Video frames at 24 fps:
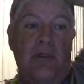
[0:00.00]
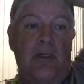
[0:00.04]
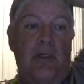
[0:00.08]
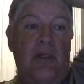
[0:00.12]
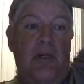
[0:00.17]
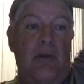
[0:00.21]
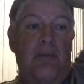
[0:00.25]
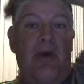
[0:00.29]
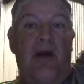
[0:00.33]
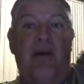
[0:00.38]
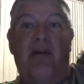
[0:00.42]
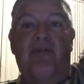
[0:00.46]

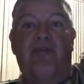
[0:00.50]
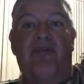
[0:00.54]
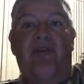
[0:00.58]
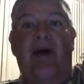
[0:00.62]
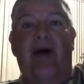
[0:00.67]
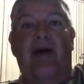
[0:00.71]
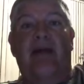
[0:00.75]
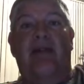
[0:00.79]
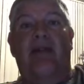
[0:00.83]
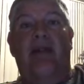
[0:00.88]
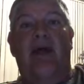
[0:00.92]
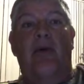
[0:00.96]
Matter of
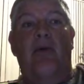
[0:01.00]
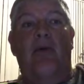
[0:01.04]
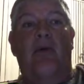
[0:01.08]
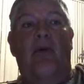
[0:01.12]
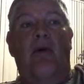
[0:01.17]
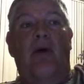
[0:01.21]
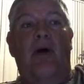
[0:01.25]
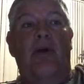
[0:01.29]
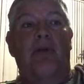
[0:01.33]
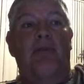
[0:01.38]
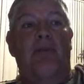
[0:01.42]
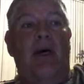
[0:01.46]
fact, they were
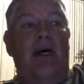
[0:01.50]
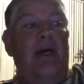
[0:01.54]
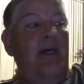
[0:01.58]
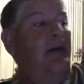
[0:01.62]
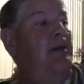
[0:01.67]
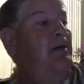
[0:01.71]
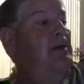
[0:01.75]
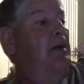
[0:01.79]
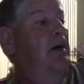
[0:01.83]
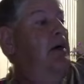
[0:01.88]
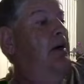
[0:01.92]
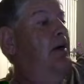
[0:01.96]
on my
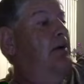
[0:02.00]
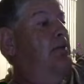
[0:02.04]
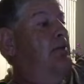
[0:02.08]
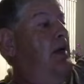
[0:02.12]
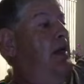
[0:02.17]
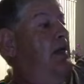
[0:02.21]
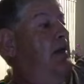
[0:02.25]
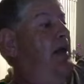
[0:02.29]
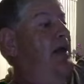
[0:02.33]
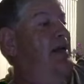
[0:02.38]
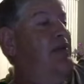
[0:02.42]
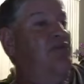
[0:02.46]
my
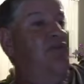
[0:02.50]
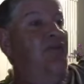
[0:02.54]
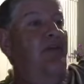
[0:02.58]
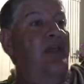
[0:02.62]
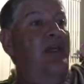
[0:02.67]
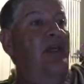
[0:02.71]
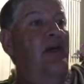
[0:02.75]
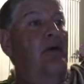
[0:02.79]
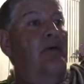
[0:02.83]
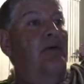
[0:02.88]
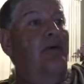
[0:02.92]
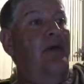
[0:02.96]
last
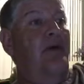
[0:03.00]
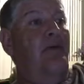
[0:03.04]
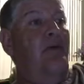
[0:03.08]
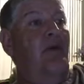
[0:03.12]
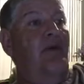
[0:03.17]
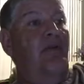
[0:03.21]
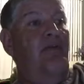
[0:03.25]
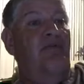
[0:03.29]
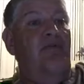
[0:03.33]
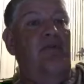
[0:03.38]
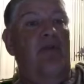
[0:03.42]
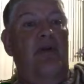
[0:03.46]
video. They were on
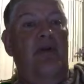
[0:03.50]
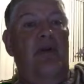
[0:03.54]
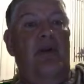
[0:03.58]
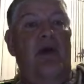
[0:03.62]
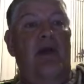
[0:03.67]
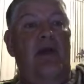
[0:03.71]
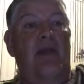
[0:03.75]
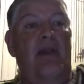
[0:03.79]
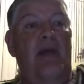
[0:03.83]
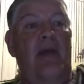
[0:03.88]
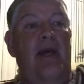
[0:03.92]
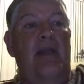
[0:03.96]
the front
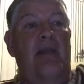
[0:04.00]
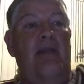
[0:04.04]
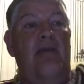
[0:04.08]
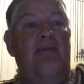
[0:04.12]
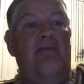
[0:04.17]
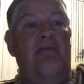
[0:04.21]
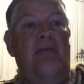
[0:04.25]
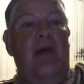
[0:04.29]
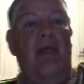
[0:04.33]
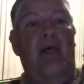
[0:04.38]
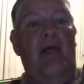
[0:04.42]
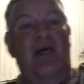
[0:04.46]
and end of
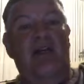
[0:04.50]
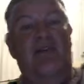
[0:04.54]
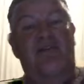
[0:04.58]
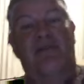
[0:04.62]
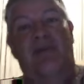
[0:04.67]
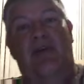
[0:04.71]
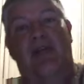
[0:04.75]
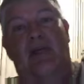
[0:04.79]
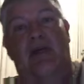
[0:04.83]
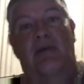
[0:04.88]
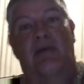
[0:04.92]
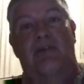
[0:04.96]
my last
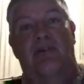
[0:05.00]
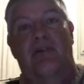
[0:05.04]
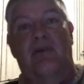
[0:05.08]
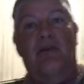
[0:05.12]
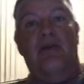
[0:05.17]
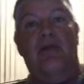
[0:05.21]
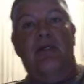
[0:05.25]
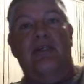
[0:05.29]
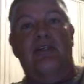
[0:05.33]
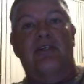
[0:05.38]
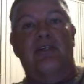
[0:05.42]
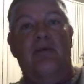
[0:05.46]
video, so you
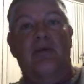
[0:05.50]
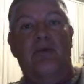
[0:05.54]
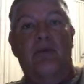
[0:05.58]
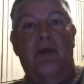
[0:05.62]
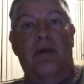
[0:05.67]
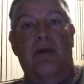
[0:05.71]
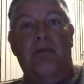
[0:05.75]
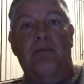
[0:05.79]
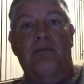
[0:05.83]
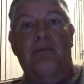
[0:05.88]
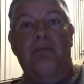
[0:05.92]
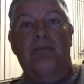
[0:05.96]
can see what
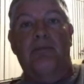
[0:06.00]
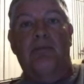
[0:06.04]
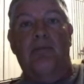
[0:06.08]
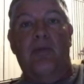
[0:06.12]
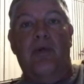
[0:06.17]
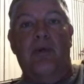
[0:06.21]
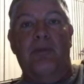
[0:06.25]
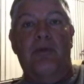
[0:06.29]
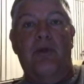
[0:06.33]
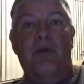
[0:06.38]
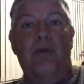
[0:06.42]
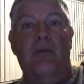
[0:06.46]
I'm
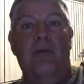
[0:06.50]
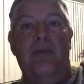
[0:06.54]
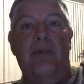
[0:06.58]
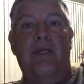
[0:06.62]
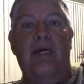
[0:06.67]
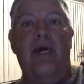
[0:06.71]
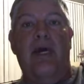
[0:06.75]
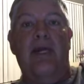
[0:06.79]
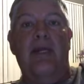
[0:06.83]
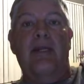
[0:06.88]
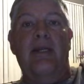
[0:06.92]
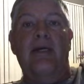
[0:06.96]
doing with
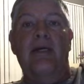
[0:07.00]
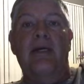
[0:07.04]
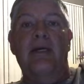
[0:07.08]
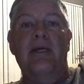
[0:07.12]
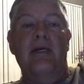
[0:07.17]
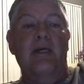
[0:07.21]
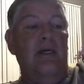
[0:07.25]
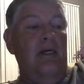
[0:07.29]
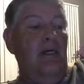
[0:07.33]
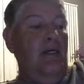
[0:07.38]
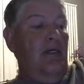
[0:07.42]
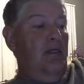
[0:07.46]
that.
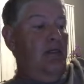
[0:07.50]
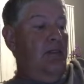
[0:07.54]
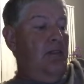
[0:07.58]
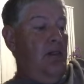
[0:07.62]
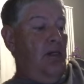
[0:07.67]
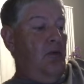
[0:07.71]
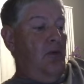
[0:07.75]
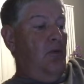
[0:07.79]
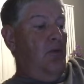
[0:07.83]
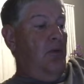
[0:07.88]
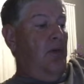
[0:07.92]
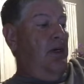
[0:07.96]

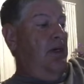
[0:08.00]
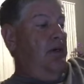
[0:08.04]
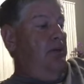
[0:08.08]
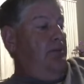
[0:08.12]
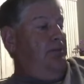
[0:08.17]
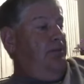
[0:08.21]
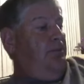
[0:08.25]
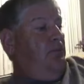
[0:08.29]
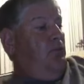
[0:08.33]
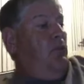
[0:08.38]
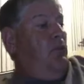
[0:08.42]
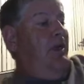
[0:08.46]
So
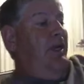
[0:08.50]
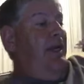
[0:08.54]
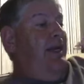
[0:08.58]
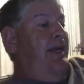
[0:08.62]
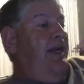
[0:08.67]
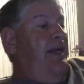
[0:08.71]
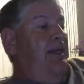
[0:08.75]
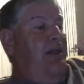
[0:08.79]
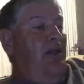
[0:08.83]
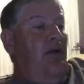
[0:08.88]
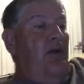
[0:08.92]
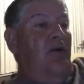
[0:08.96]
when I
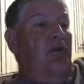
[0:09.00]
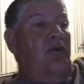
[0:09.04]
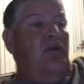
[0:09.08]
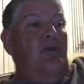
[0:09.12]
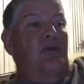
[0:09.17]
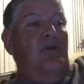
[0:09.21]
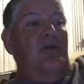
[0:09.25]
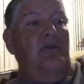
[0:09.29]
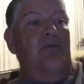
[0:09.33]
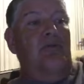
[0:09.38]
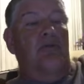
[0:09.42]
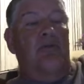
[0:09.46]
get
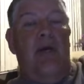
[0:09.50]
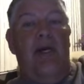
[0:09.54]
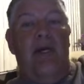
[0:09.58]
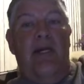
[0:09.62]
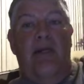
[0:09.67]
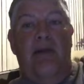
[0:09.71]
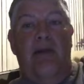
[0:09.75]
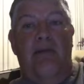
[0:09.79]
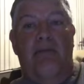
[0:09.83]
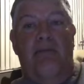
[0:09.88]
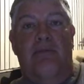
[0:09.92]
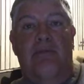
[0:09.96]
those
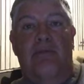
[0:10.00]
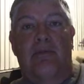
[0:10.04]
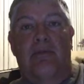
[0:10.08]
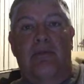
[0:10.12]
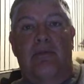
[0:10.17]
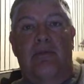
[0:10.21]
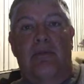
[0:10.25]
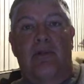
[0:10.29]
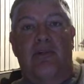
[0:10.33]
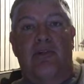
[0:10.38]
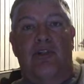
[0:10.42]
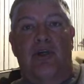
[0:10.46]
ready
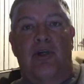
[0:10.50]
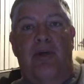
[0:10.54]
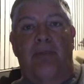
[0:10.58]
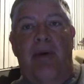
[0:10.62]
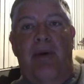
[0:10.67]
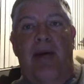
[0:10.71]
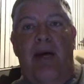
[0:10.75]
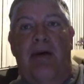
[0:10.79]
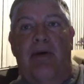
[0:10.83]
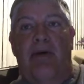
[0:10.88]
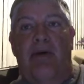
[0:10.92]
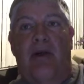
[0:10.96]
to ship
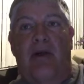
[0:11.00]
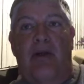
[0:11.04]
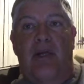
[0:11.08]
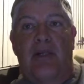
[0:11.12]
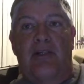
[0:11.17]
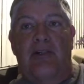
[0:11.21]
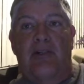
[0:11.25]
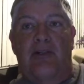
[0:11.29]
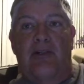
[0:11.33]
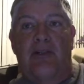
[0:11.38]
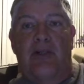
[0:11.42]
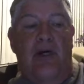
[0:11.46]
out, I'll
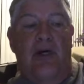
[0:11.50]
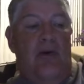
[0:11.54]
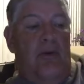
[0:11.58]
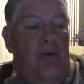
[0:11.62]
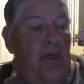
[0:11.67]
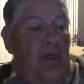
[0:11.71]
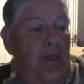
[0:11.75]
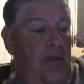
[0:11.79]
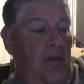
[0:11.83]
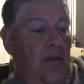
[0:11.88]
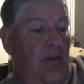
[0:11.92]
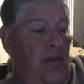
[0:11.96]
let you know,
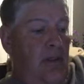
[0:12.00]
and